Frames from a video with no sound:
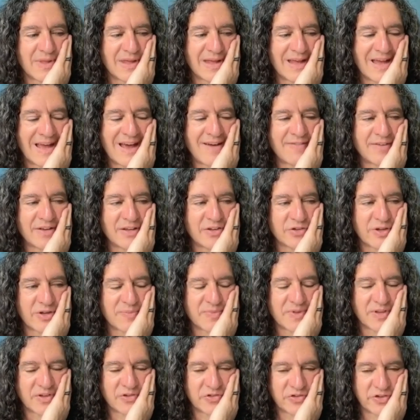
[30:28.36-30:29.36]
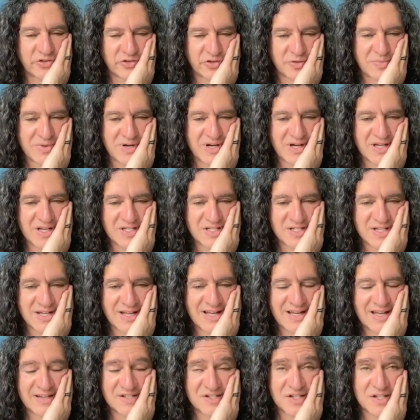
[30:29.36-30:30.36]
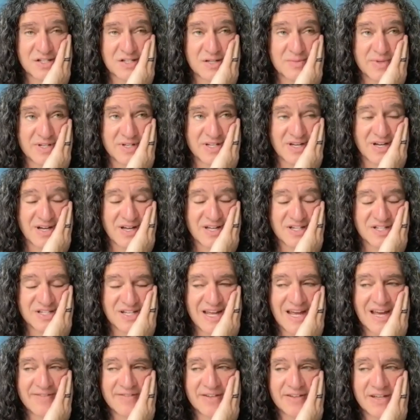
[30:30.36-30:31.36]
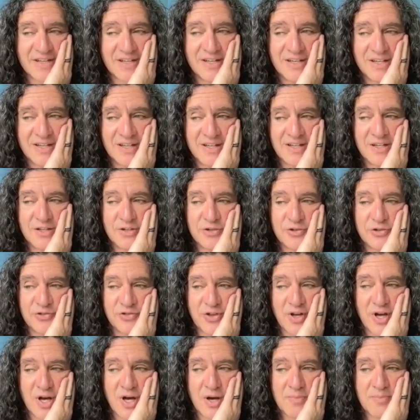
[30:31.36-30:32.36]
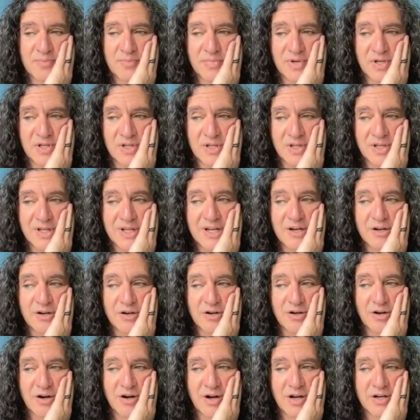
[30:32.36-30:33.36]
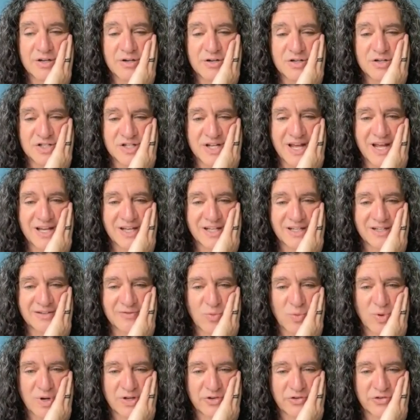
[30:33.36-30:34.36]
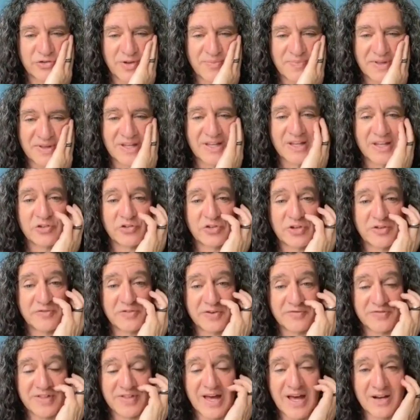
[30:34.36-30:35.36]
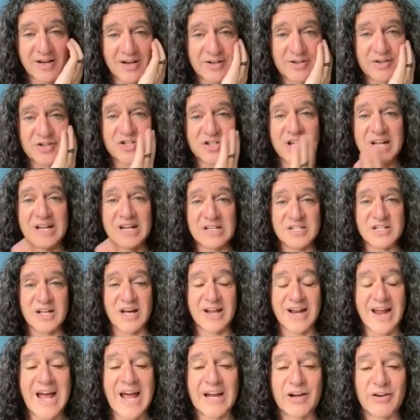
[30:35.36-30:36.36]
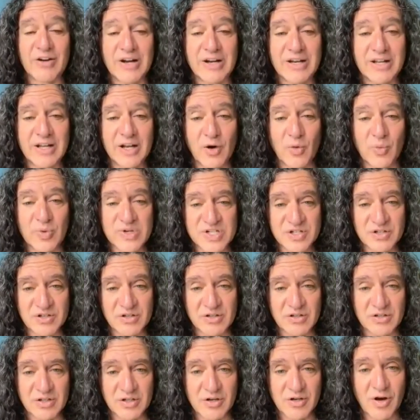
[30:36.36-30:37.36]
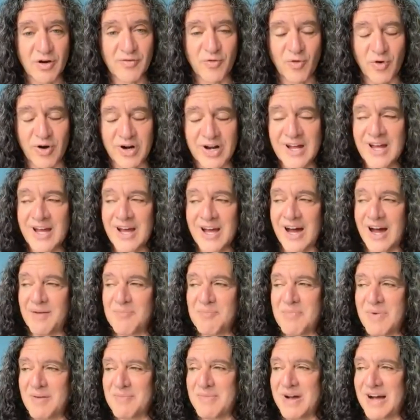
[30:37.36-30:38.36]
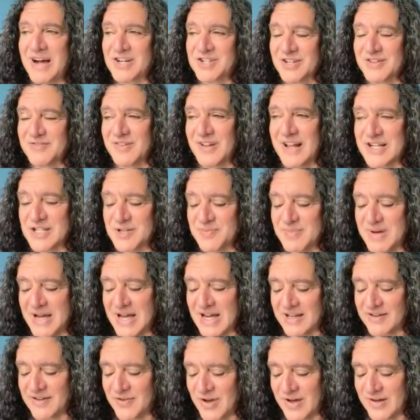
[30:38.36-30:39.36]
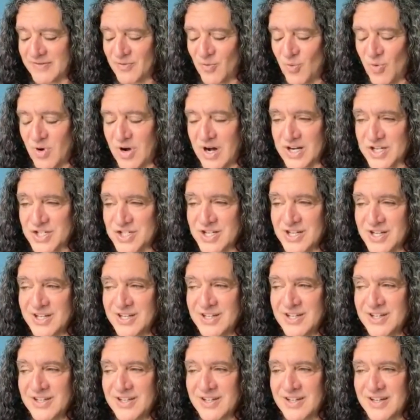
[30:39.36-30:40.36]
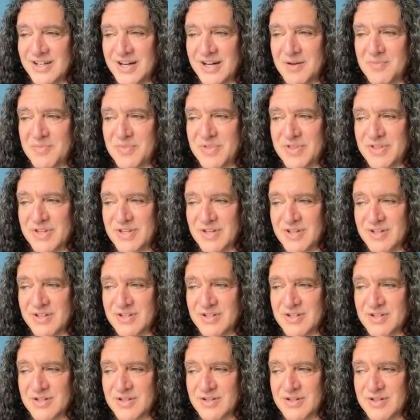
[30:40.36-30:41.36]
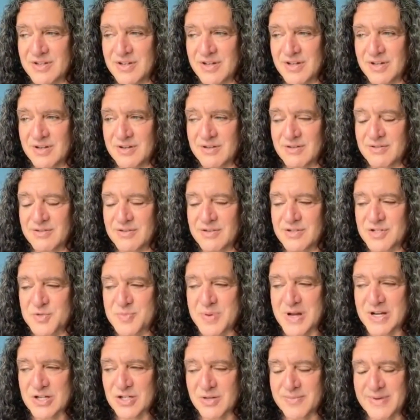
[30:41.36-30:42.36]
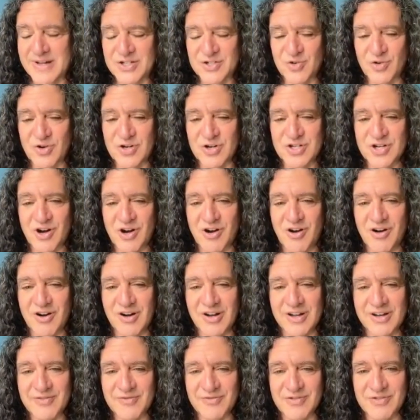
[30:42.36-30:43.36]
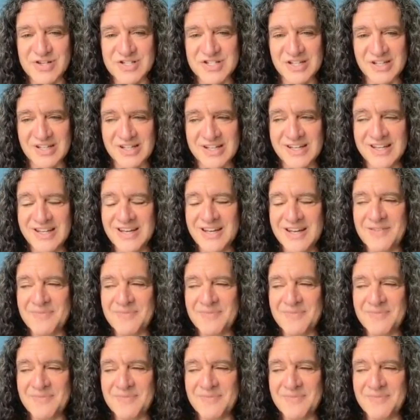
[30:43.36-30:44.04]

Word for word: having something systemized, systematized, having some clear understanding of what something is, even if that understanding is not accurate, you know, we still go for it. I'm, I'm actually flashing back if you haven't watched um, the the special about George Carlin recently.